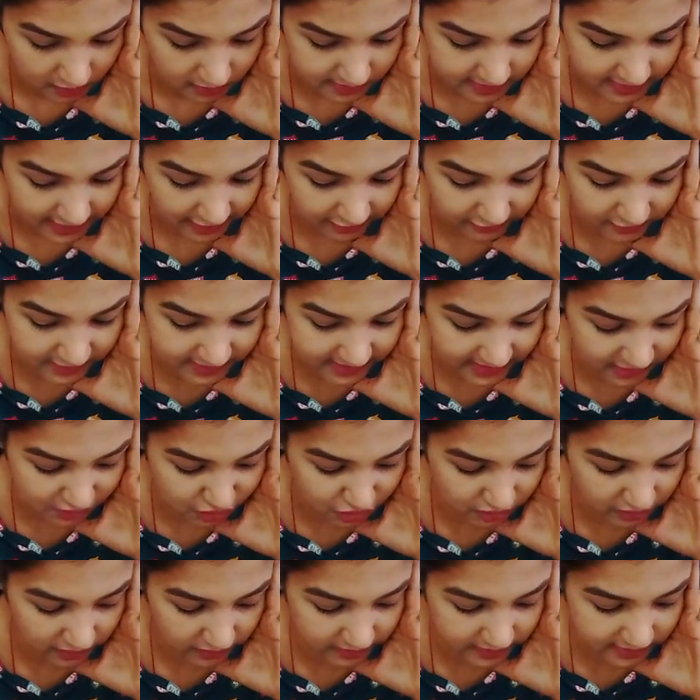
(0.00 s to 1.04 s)
It's heavy
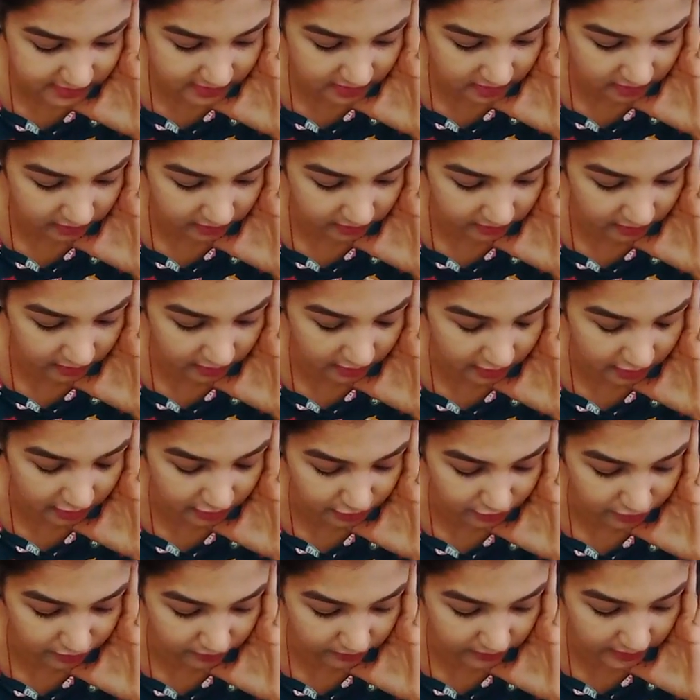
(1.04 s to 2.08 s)
Sagittarius
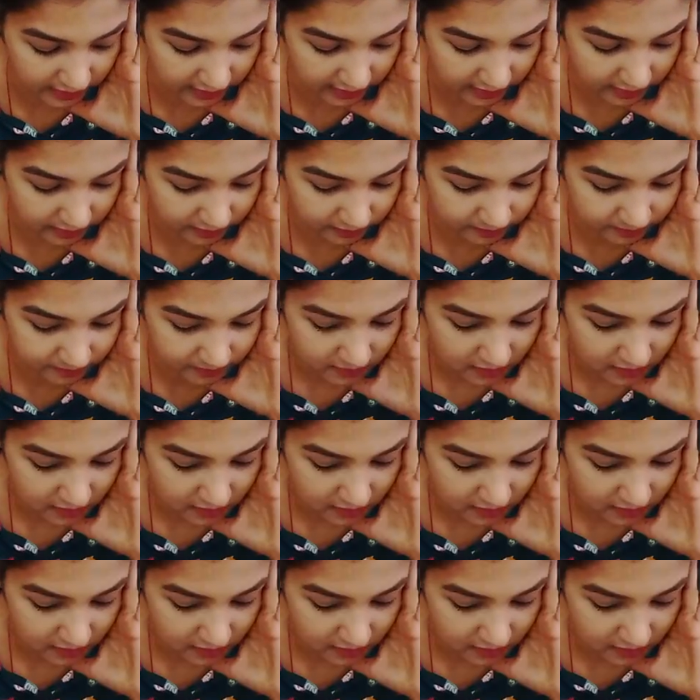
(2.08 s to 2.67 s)
in your reading.